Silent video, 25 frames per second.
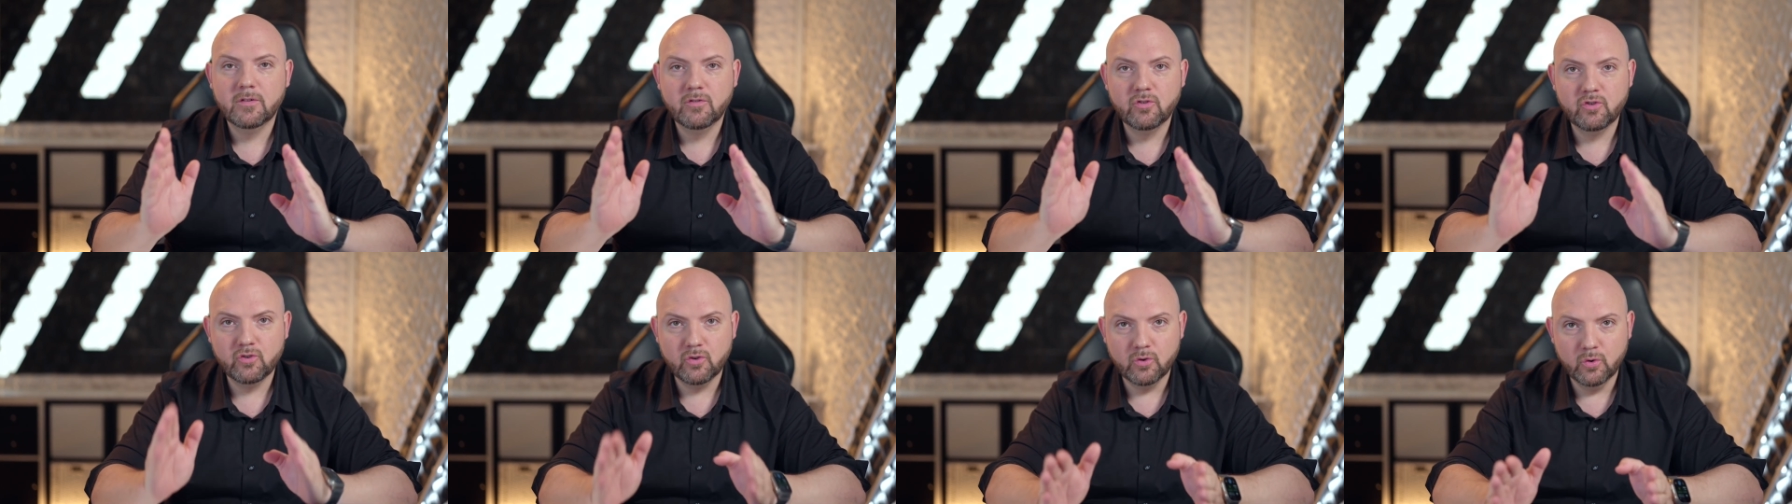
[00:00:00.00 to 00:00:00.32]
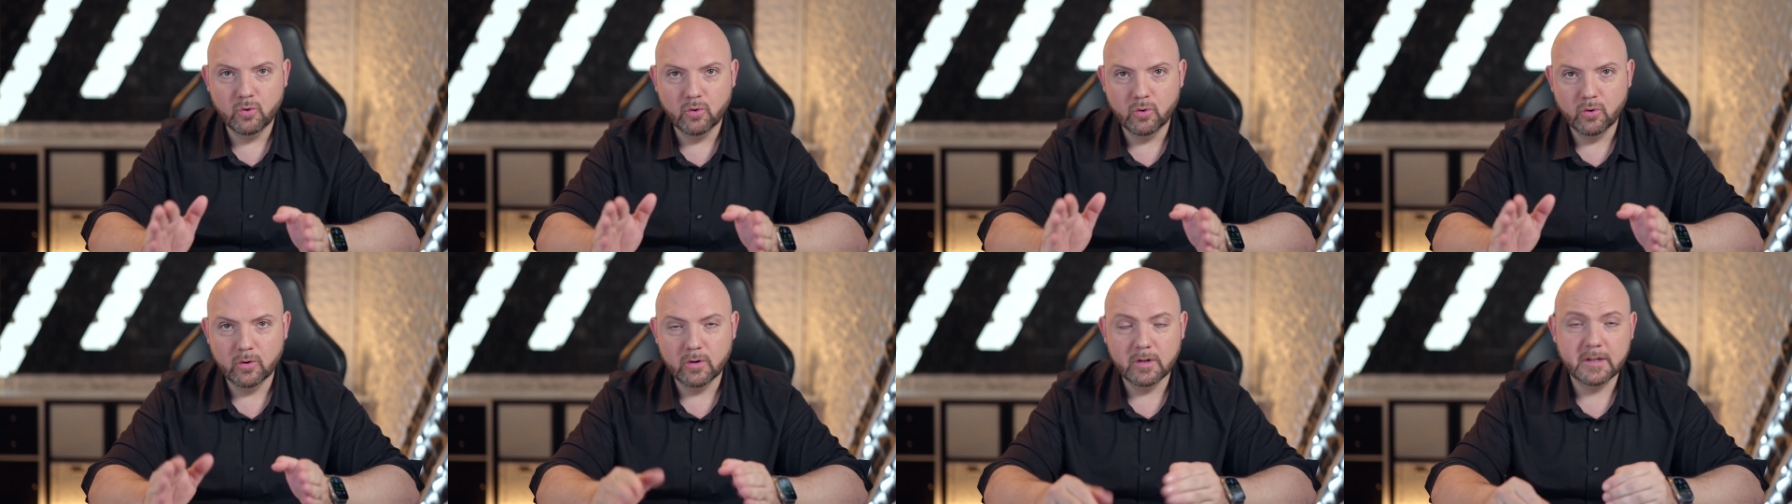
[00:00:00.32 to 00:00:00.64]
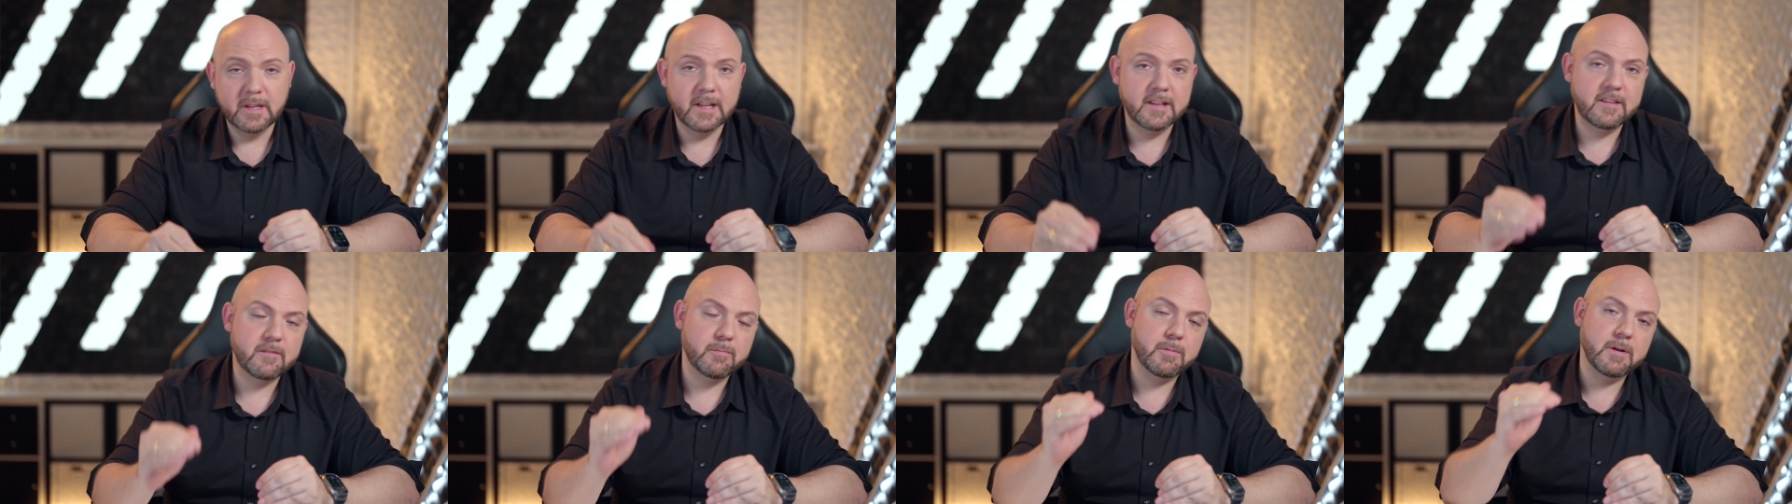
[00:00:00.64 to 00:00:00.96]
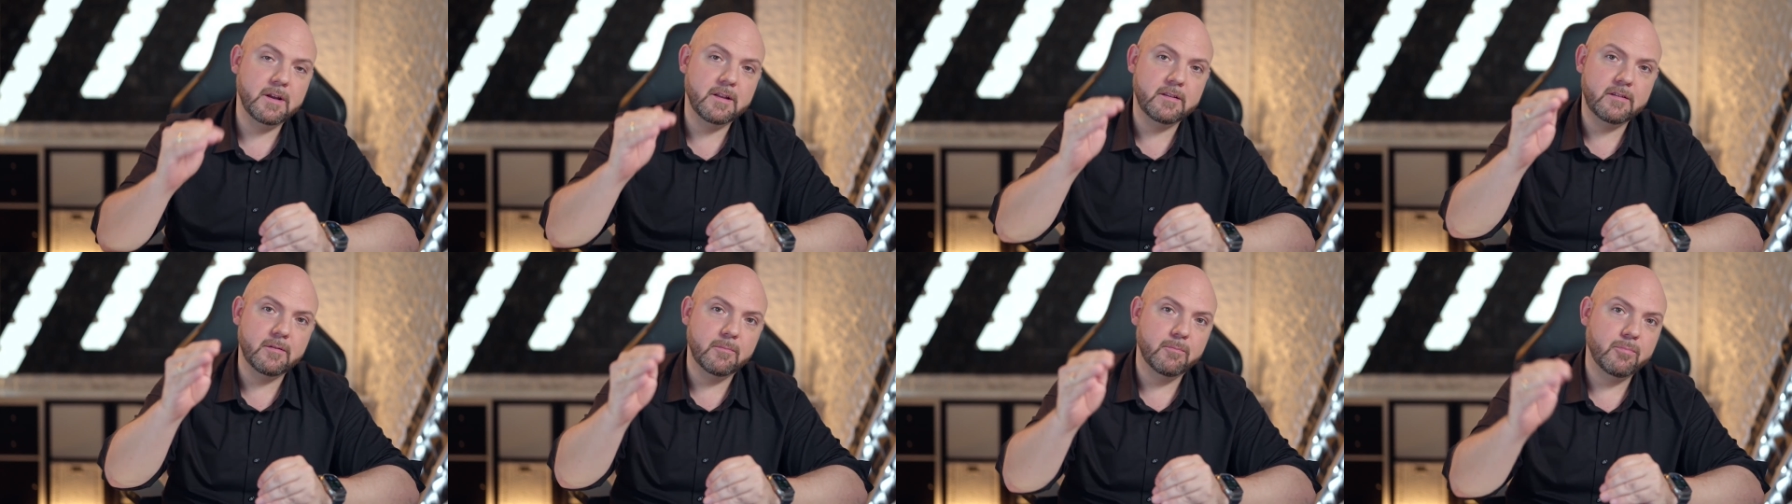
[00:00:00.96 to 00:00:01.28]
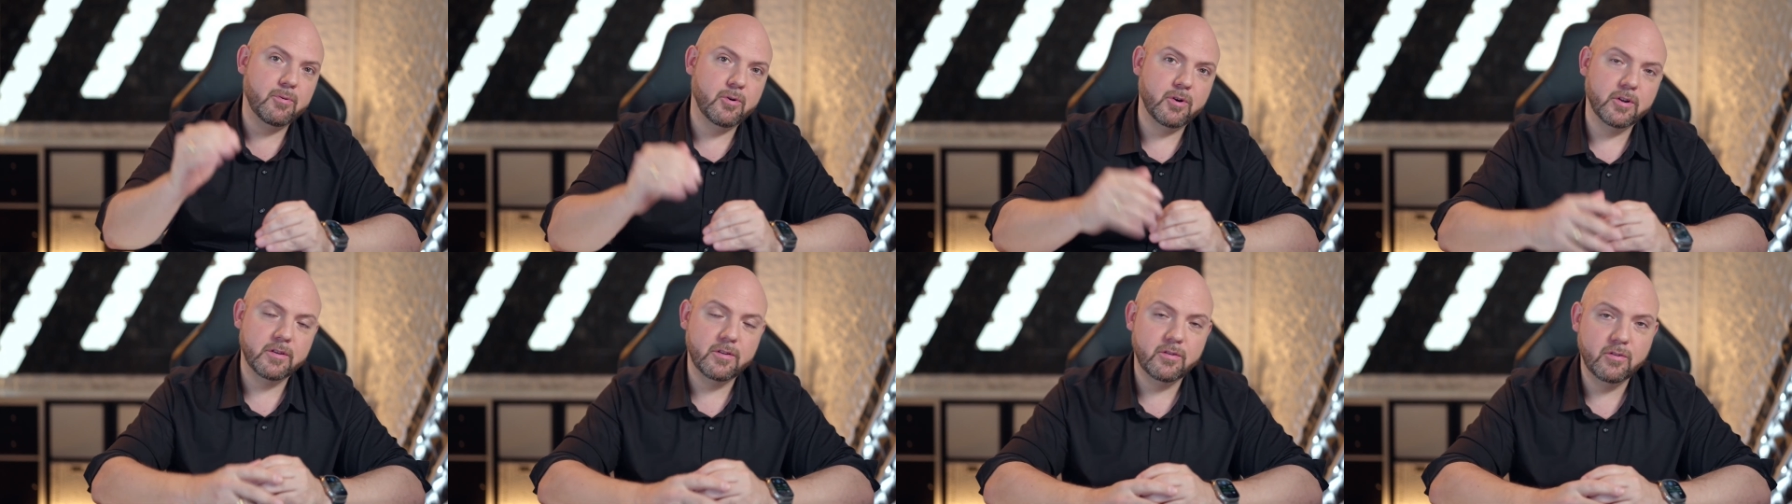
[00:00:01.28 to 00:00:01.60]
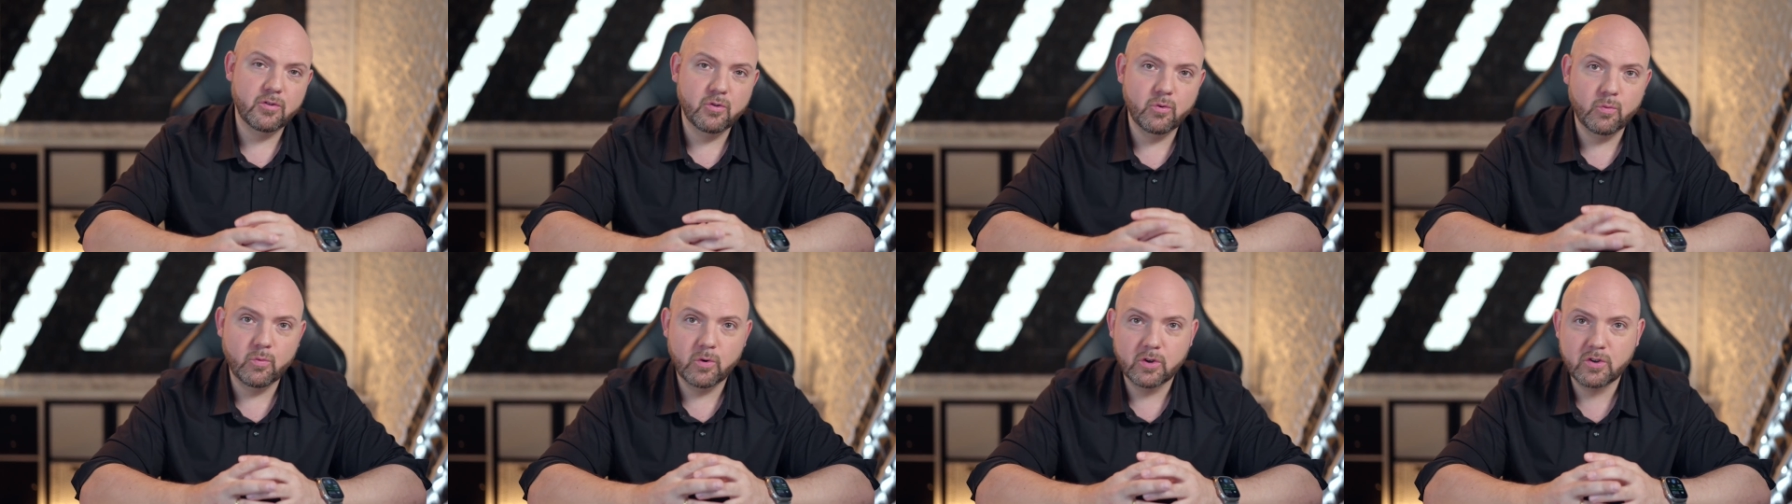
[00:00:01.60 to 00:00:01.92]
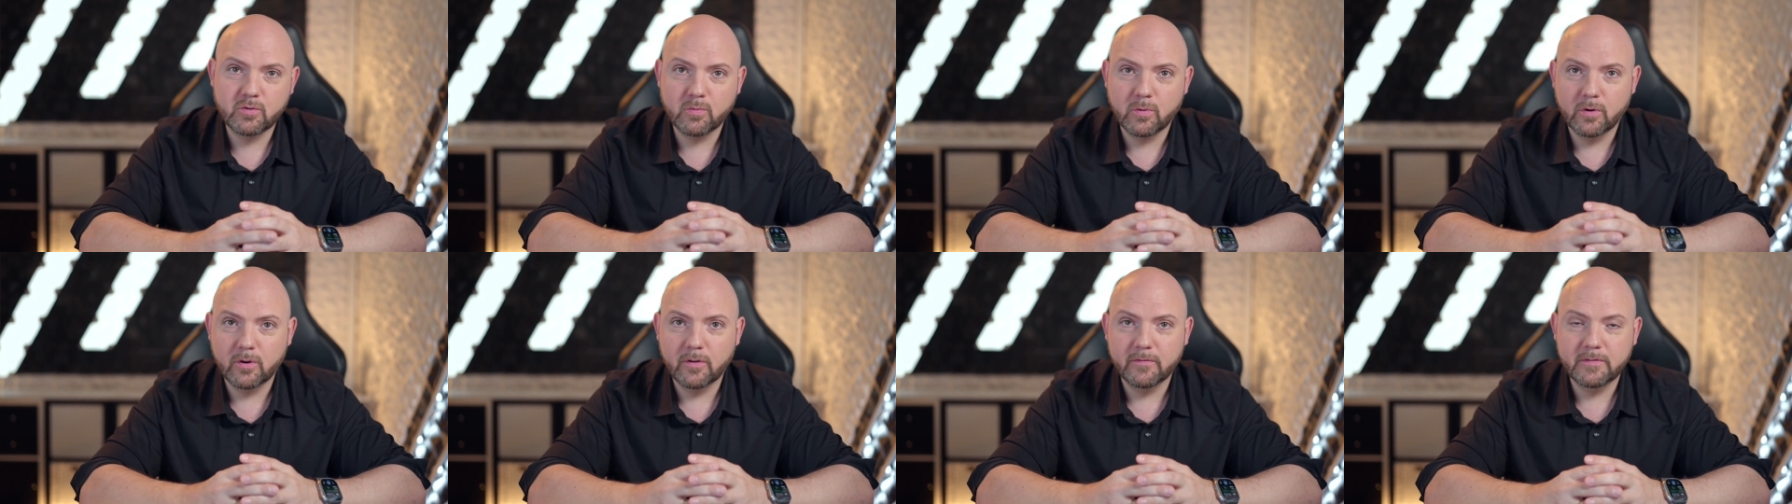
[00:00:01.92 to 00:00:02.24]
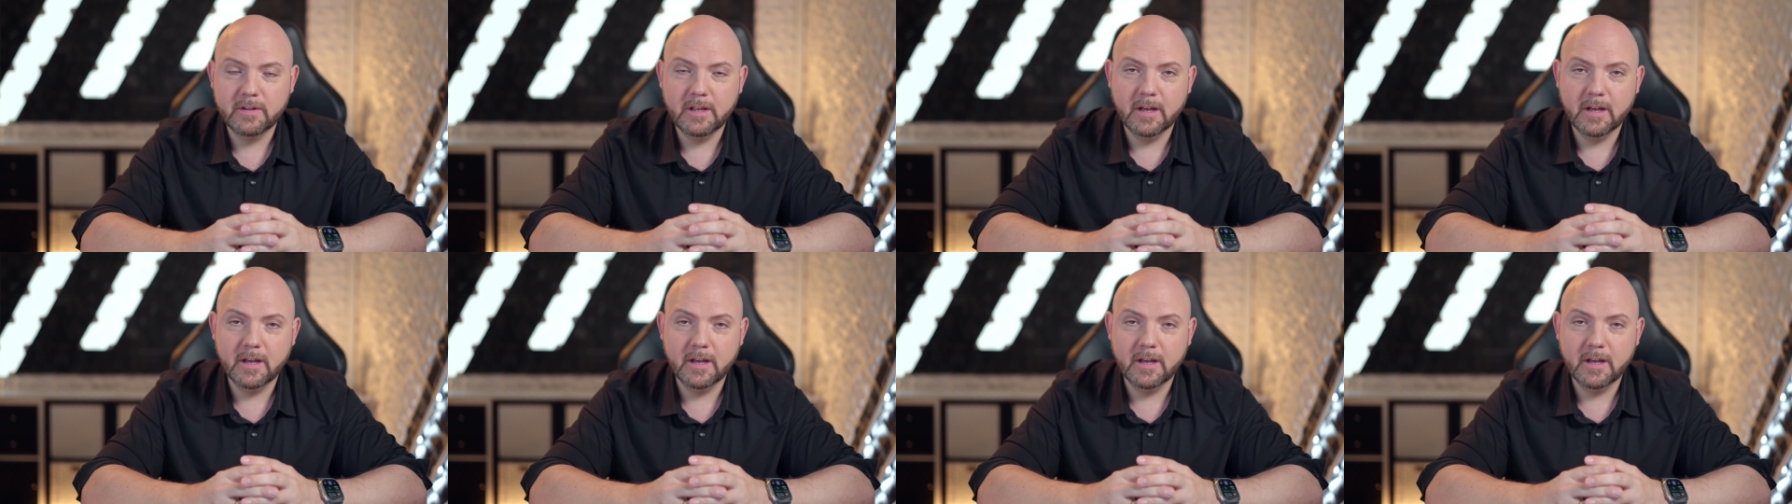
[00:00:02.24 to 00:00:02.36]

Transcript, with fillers: tool that's where it's important to watch one of